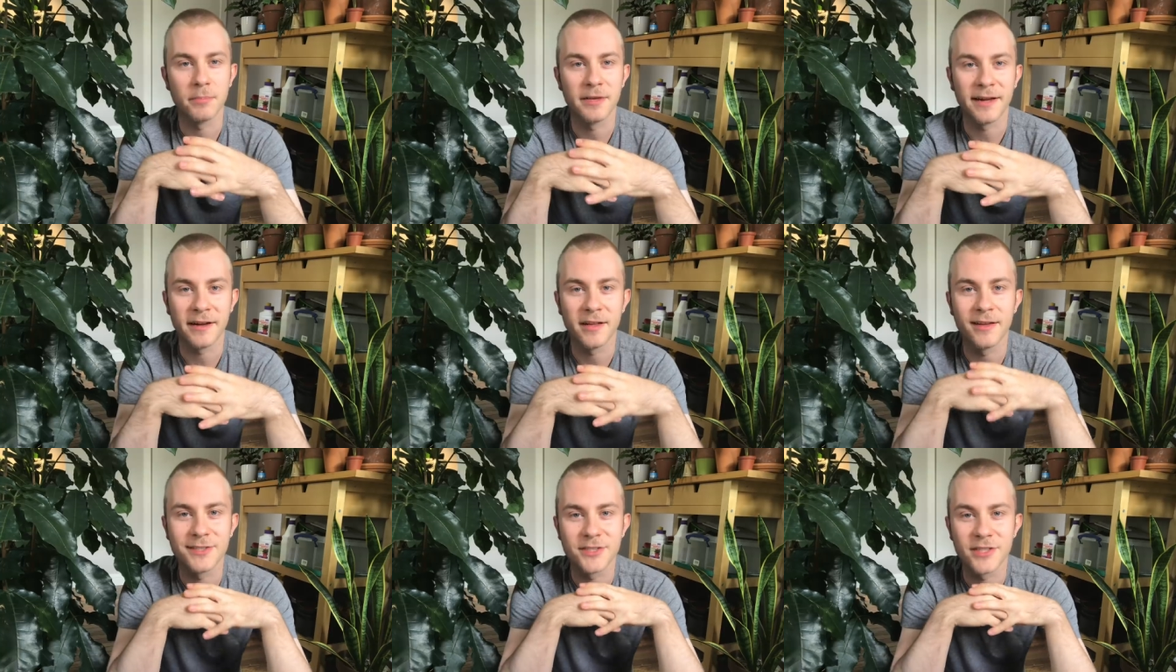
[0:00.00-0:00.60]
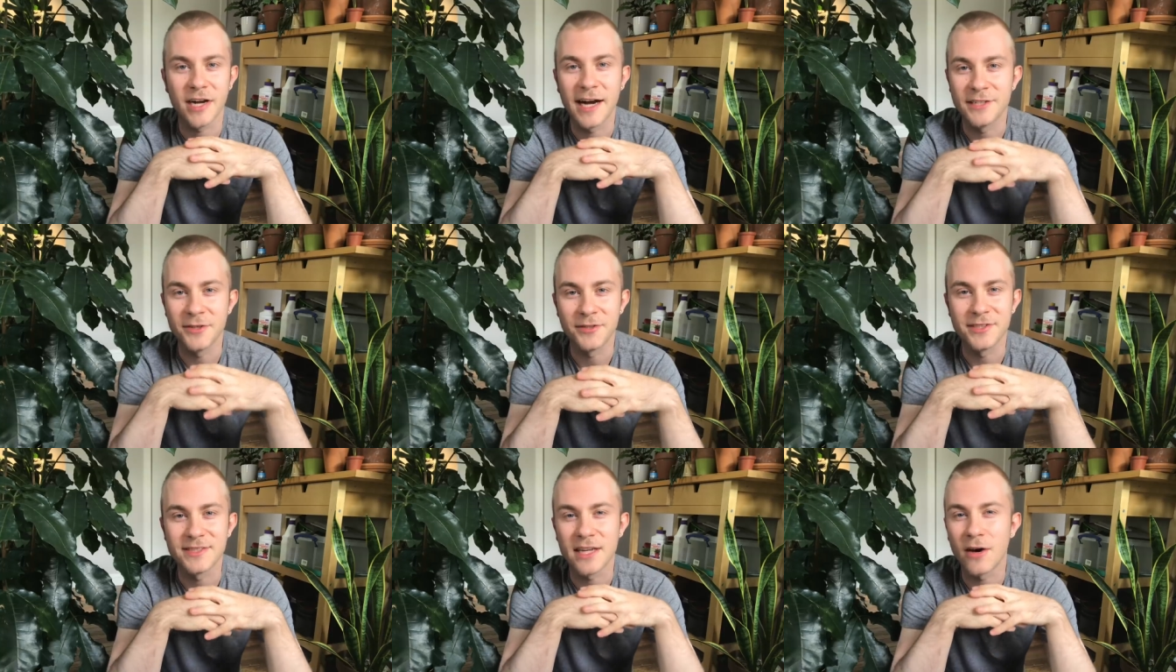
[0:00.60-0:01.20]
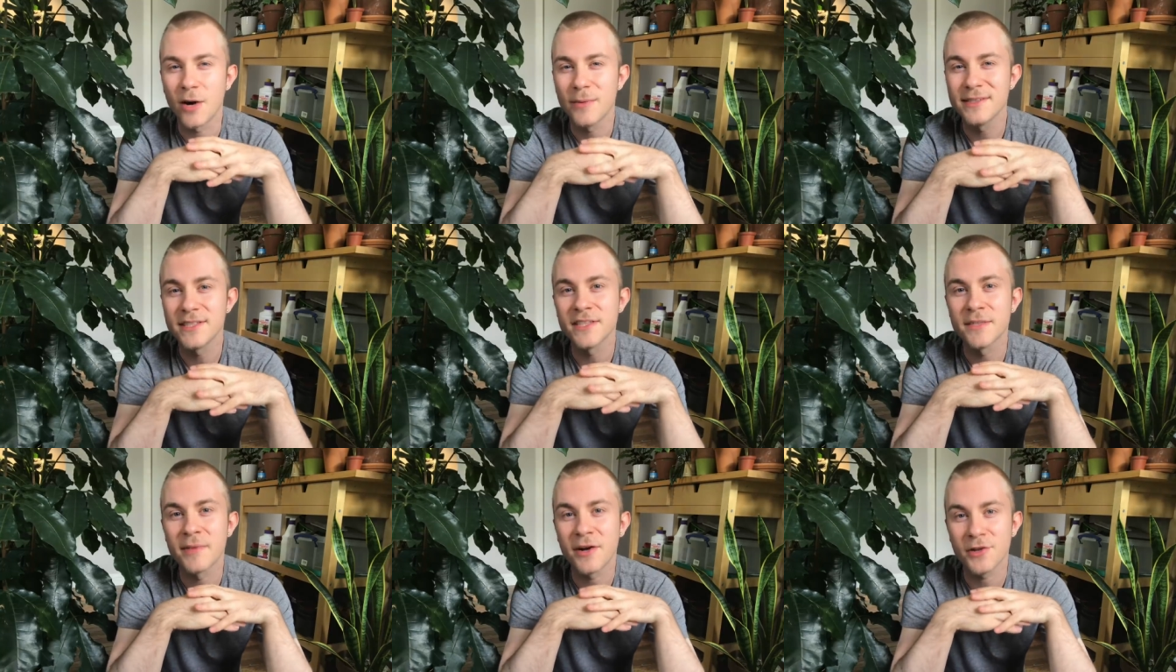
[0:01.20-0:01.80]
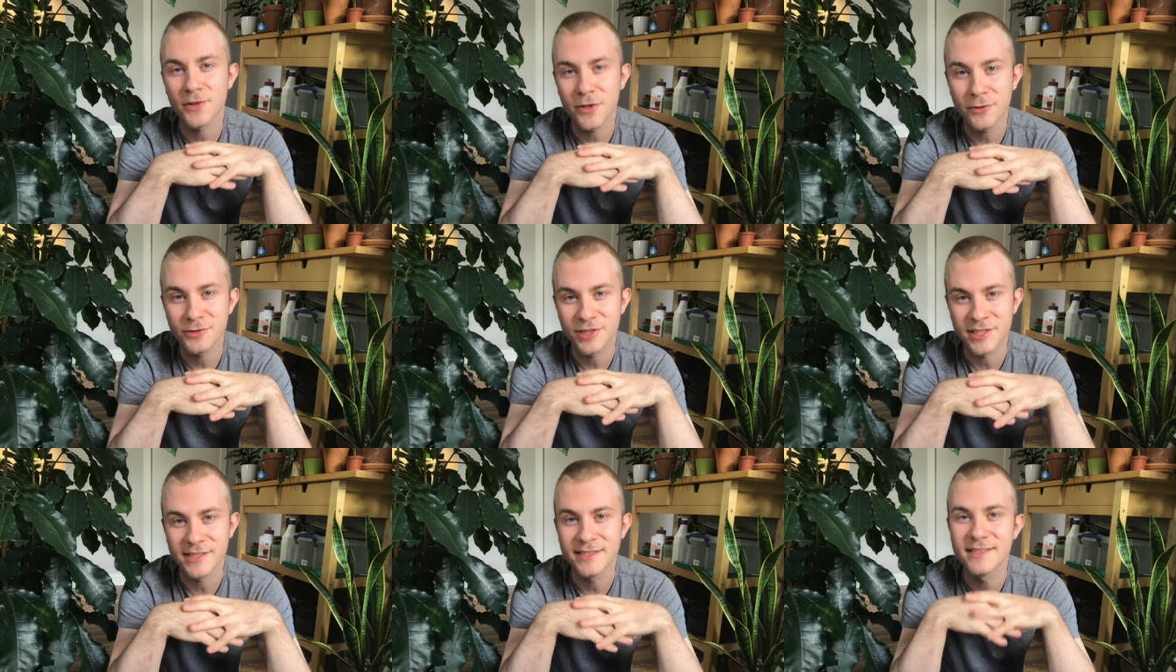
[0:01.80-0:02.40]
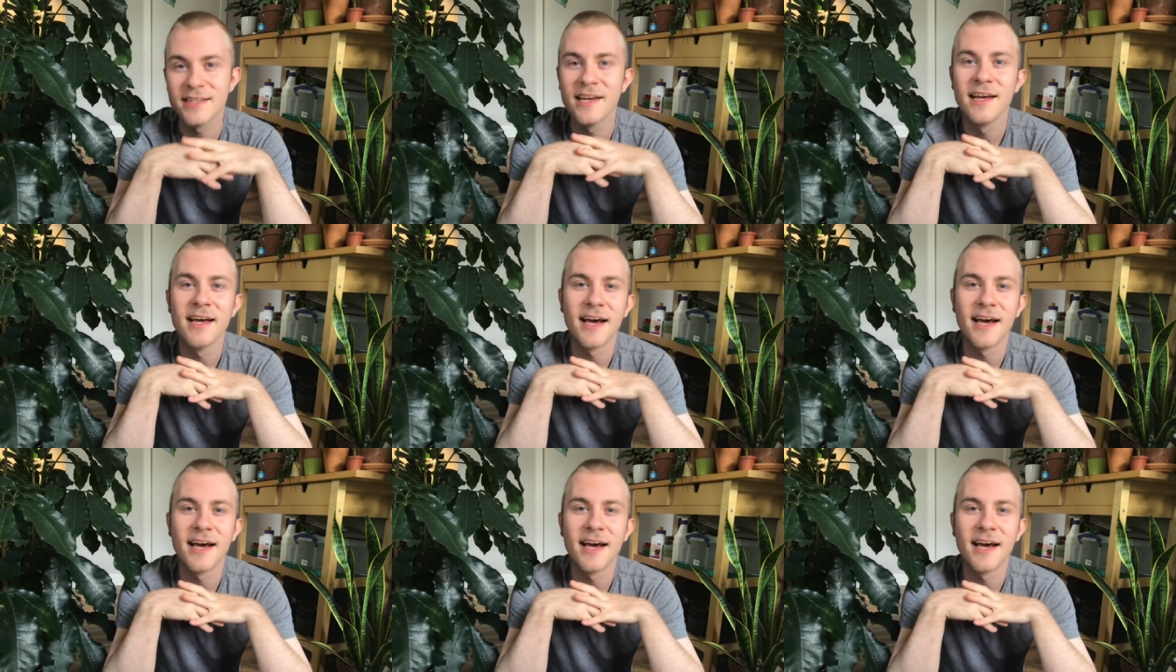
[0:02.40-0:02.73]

a plant collector I notice I always hear about Logee's